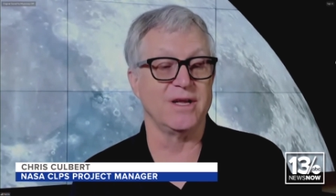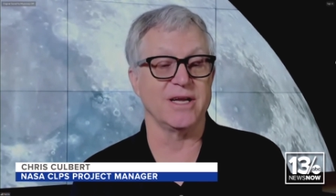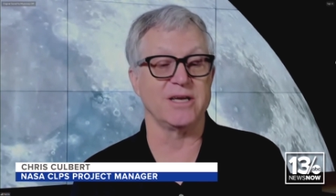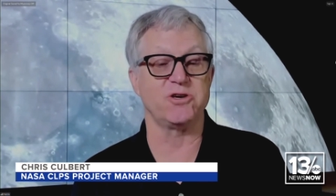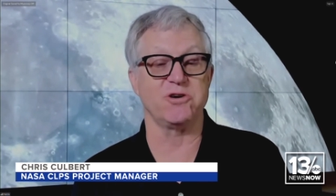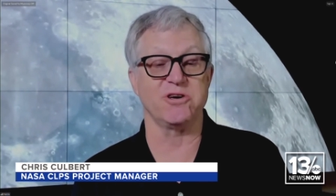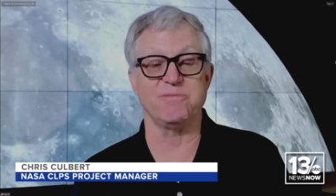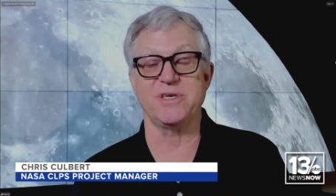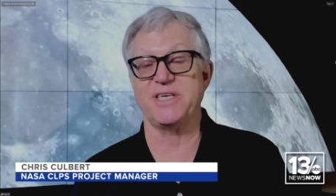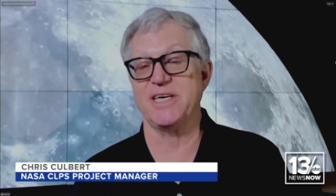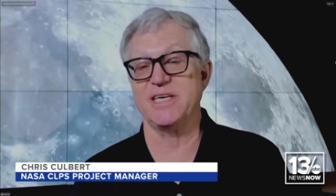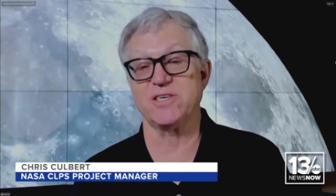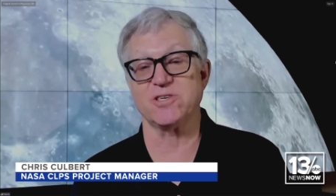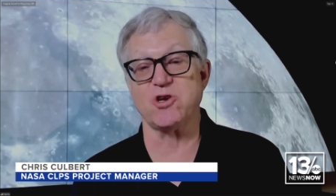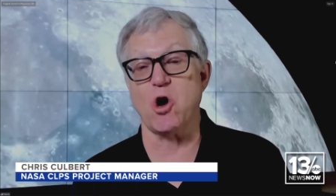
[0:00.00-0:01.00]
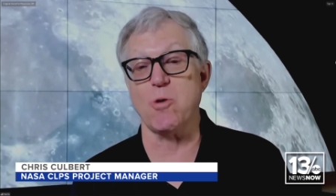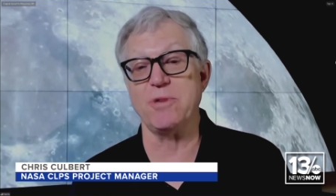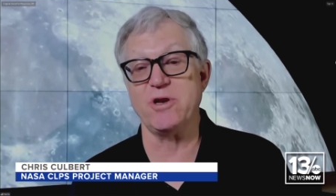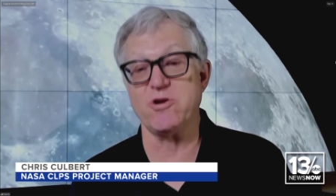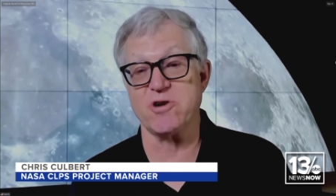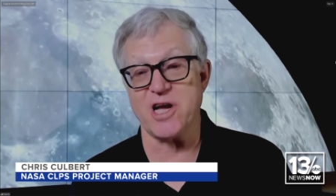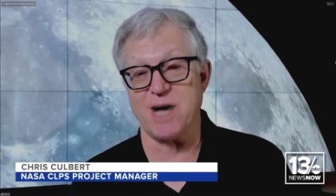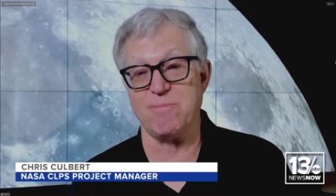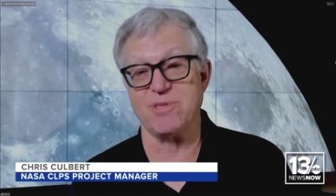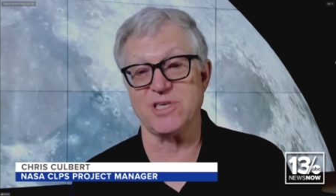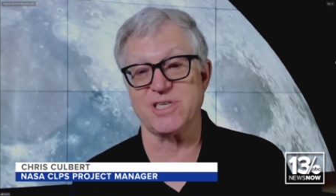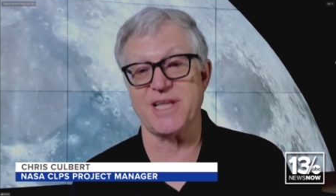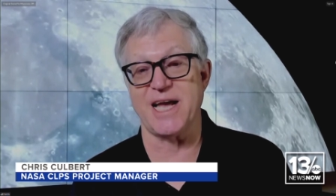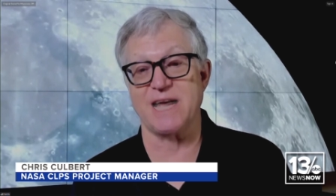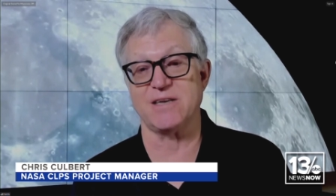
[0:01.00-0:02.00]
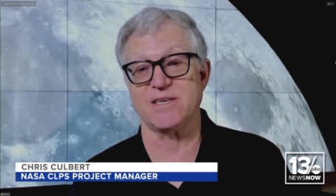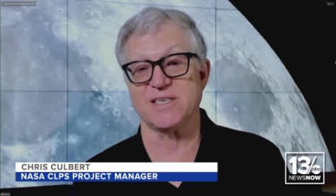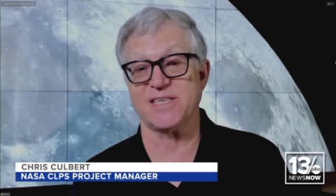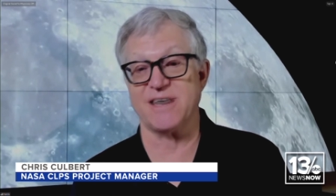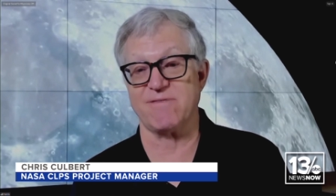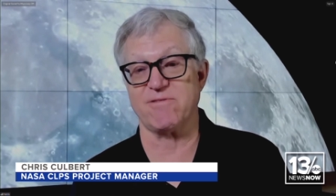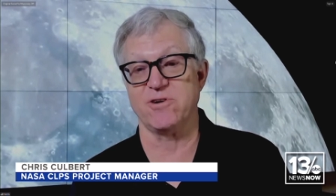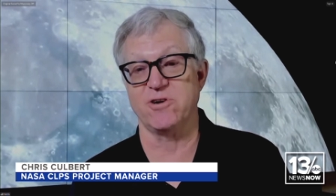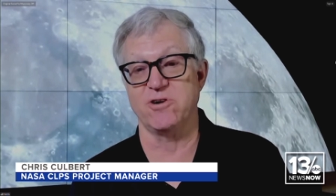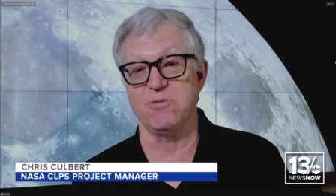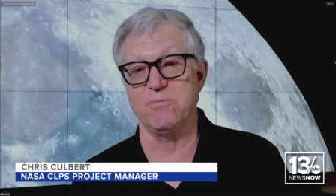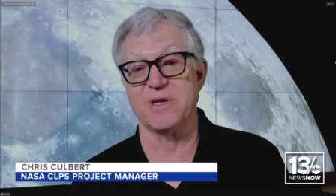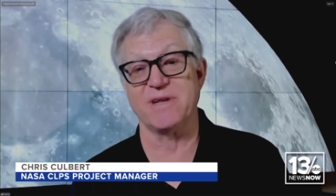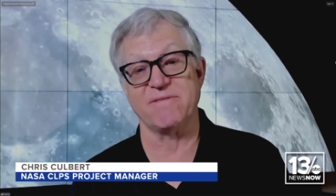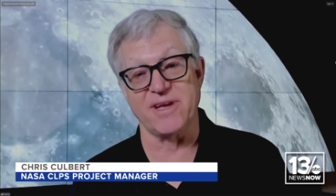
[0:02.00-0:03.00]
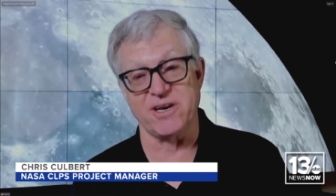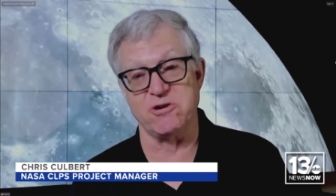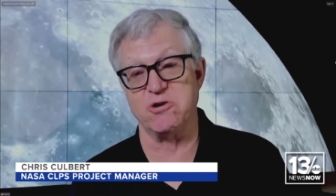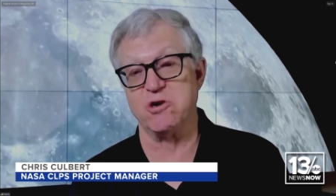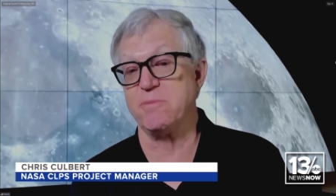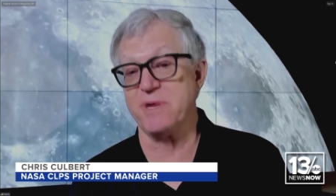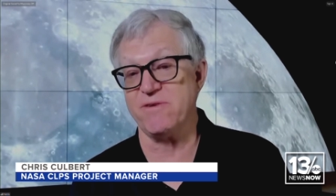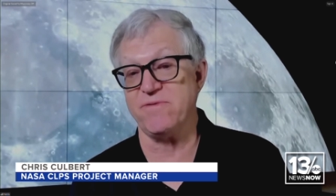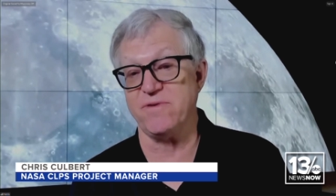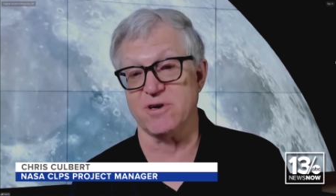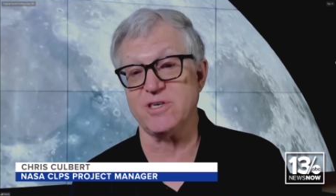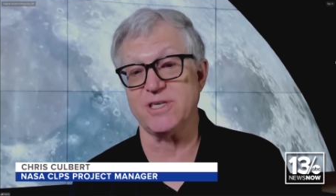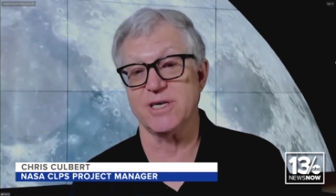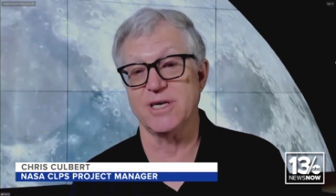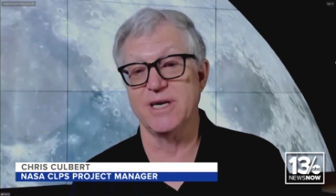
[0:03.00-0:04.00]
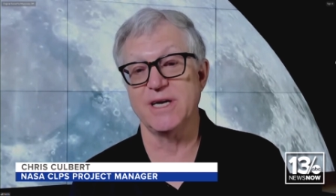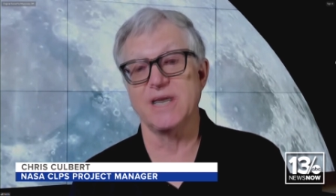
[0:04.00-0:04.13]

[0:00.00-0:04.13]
Intuitive Machines is hoping to accomplish that this afternoon, but if they do, it'll be a first.